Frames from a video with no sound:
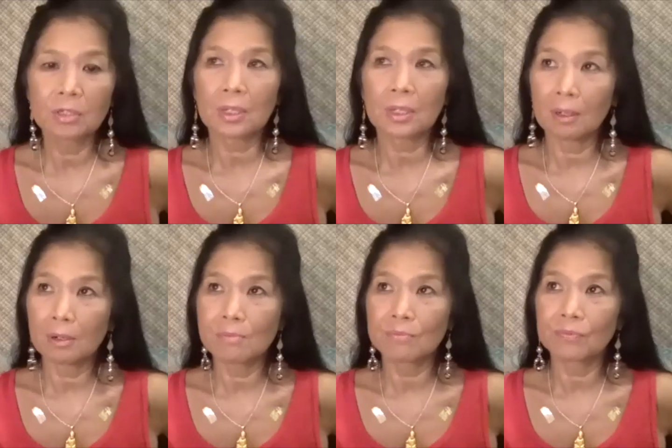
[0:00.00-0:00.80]

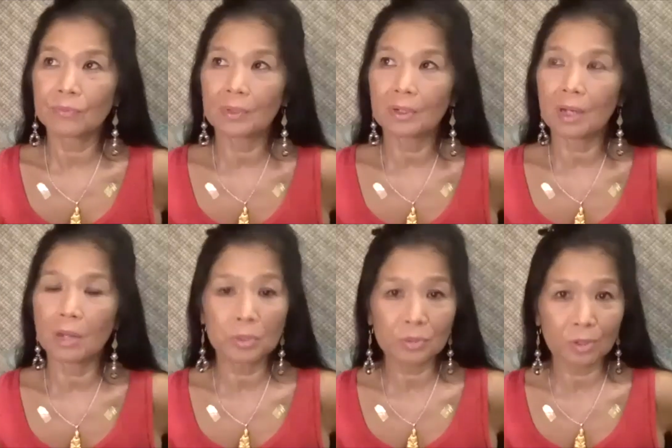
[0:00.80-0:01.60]
I
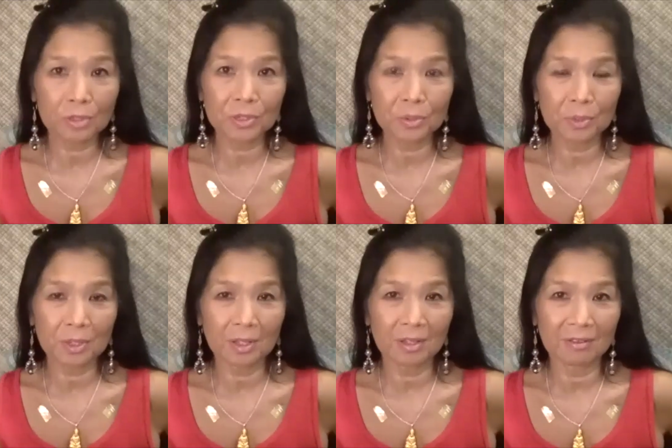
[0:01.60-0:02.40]
was also
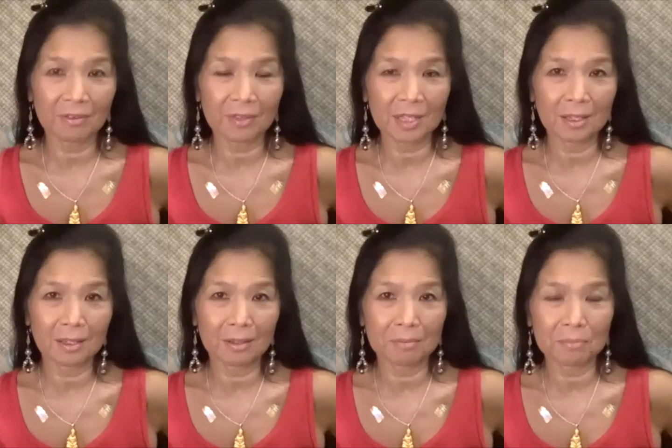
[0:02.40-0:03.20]
in
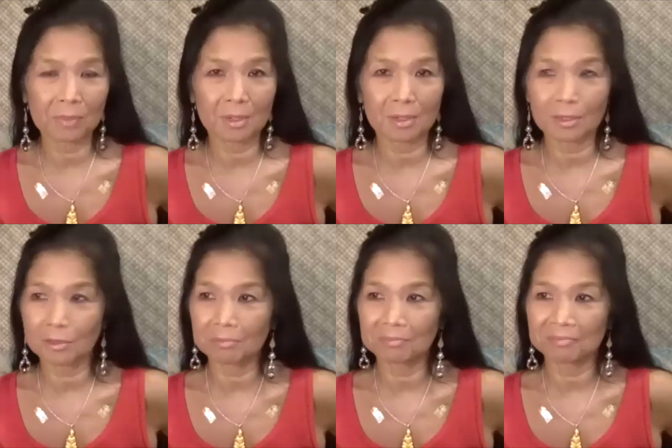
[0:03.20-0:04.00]
the
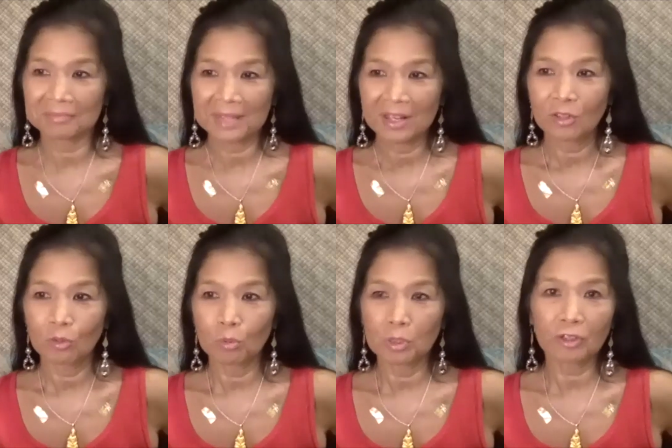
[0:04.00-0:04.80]

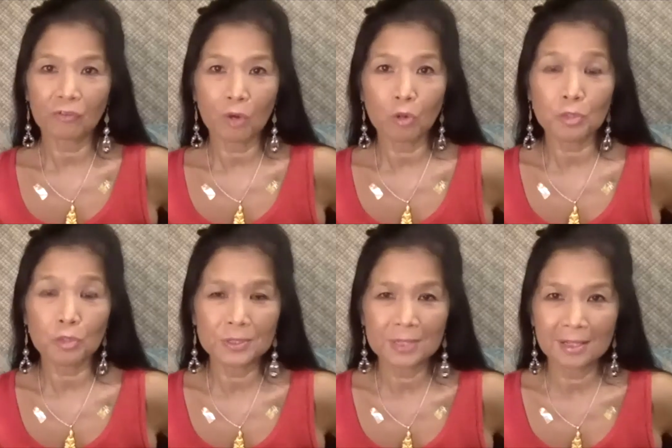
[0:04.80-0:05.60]
world of haute
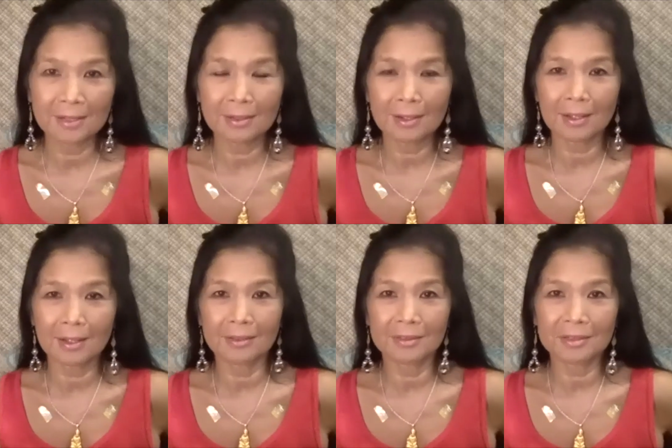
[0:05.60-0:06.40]
cuisine,
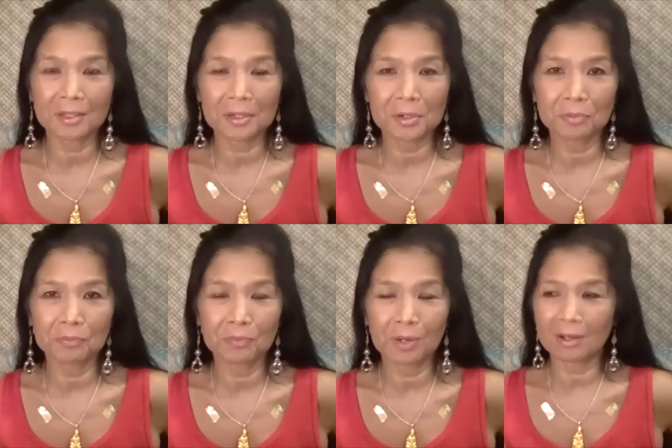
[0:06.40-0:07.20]
and
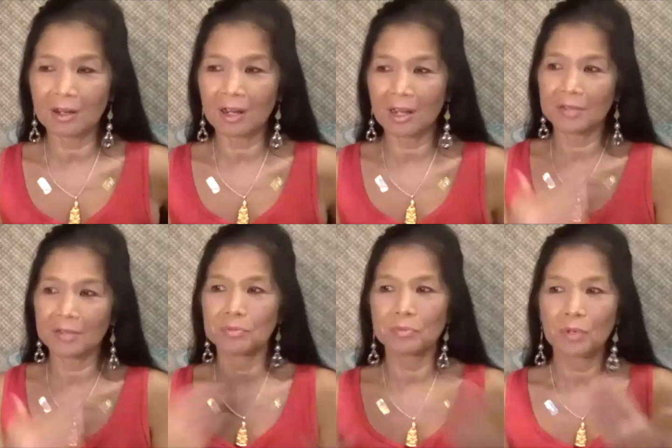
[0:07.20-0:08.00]
I
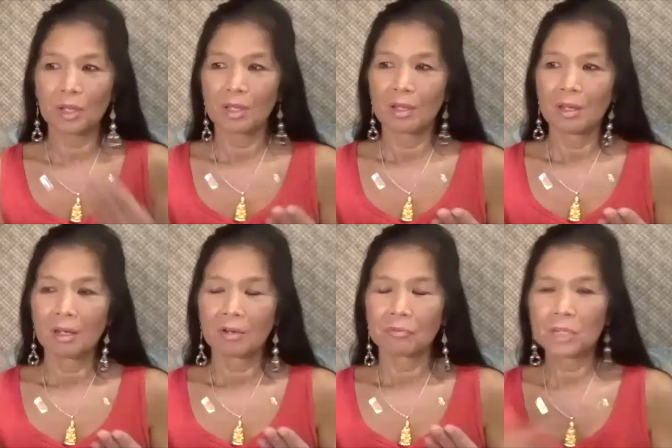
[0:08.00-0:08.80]

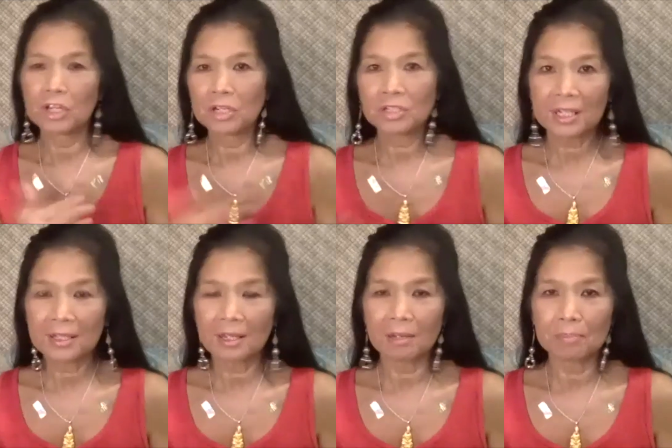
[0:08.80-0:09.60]
learned
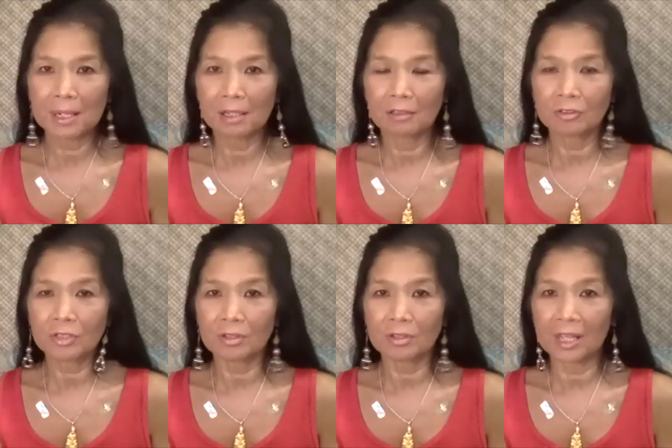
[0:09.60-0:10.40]
about
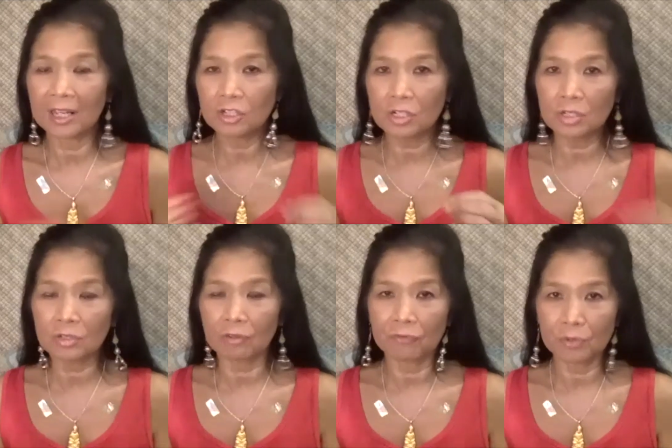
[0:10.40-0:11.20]
the energies of
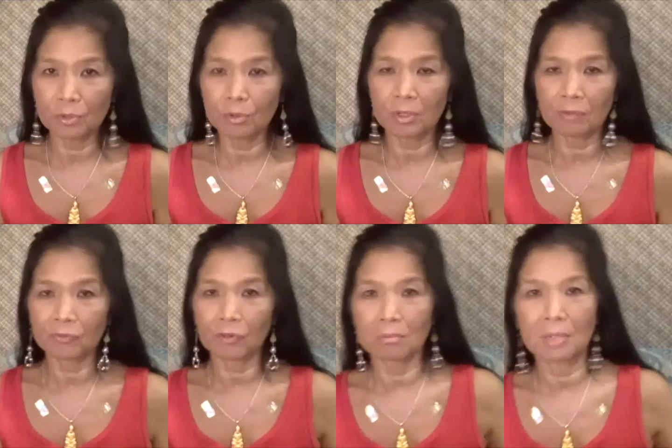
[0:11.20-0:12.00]
food
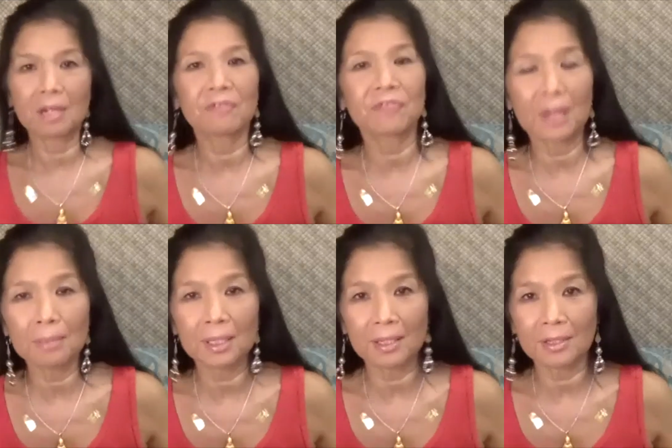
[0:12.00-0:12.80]
from my
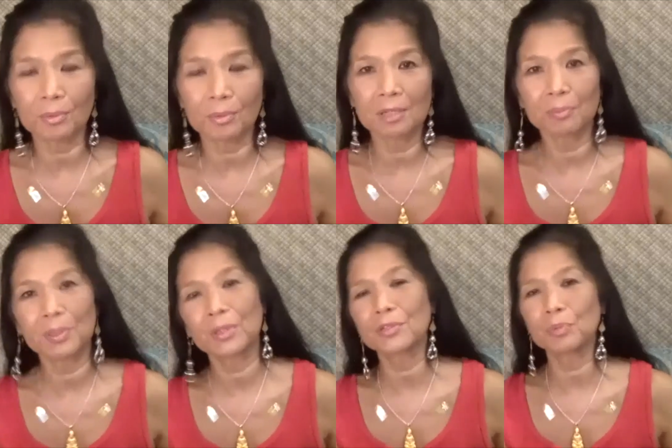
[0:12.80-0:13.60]
family as well,
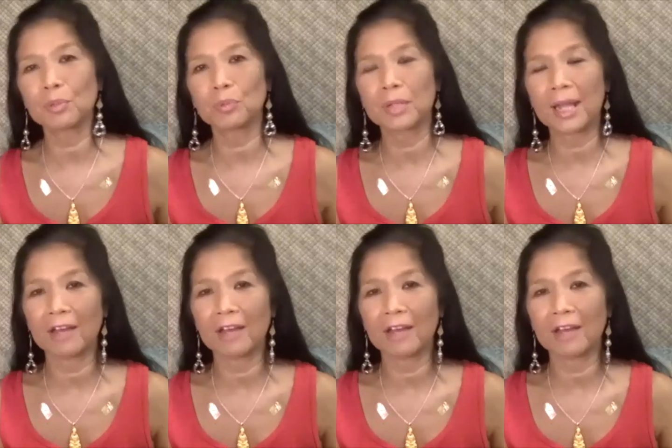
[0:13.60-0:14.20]
because we would have